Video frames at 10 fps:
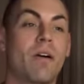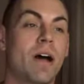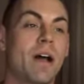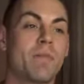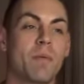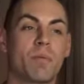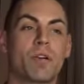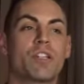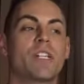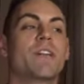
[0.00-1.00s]
I'm
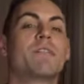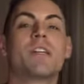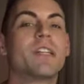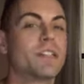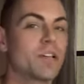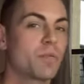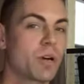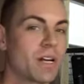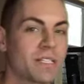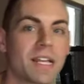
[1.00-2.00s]
appreciative to the
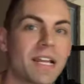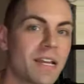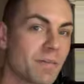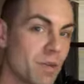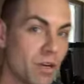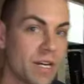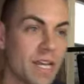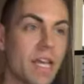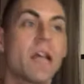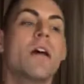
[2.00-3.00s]
Soberocity
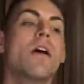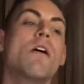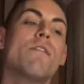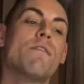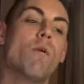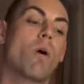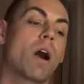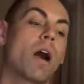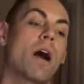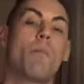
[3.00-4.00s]
community
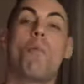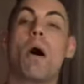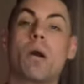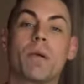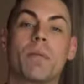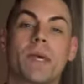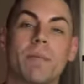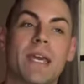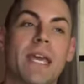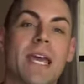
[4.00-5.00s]
for welcoming
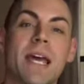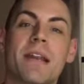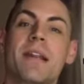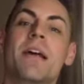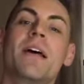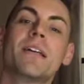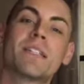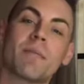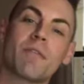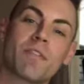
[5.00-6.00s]
me in.
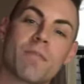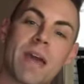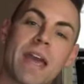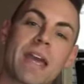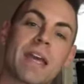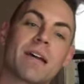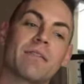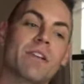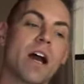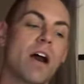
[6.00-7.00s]
Some of you may
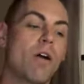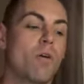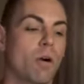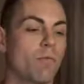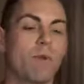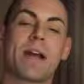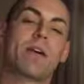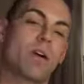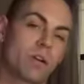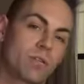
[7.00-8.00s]
know or read
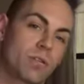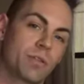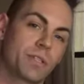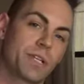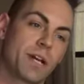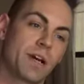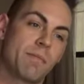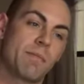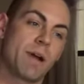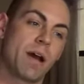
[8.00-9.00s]
articles
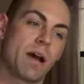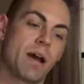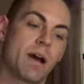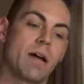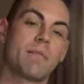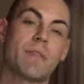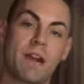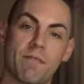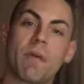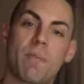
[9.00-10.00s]
that
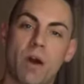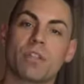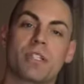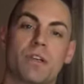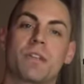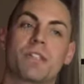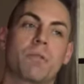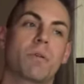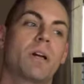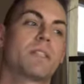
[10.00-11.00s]
have been posted on the
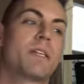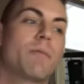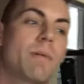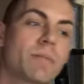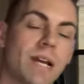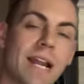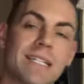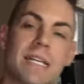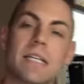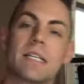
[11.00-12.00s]
Soberocity website. I
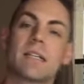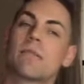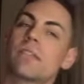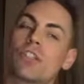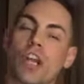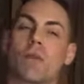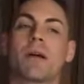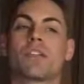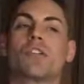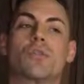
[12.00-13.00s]
did share my
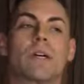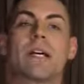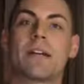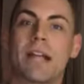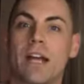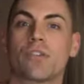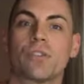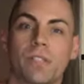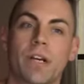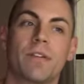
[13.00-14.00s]
story on national
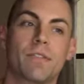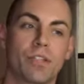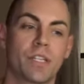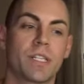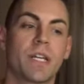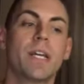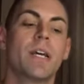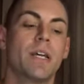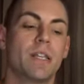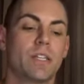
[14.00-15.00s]
television
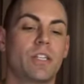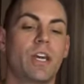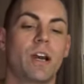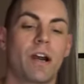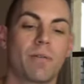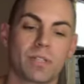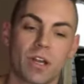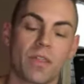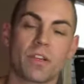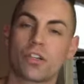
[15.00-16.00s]
this year. I was
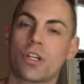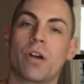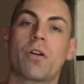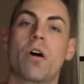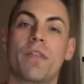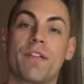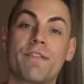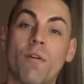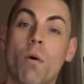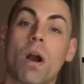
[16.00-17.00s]
on this show called The
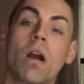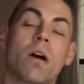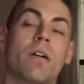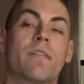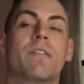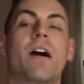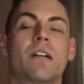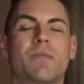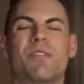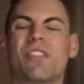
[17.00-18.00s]
Four on
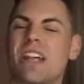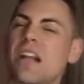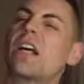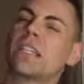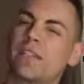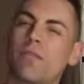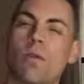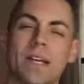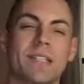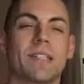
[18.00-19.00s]
Fox, which is kind of like The Voice.